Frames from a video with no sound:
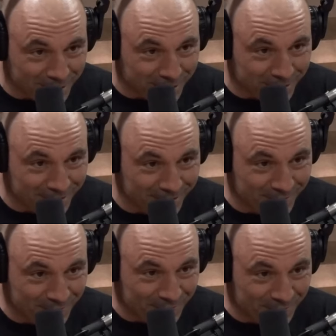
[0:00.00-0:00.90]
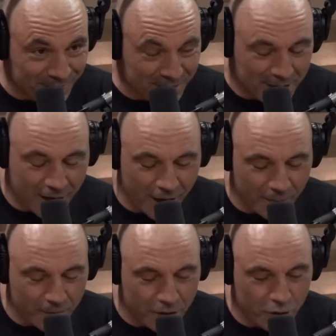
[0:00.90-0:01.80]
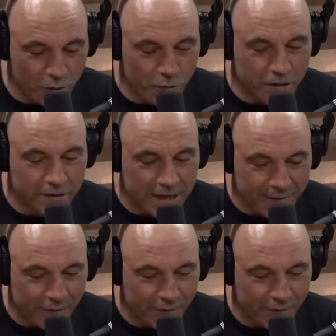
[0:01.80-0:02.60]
big-name celebs have spoken on this topic in the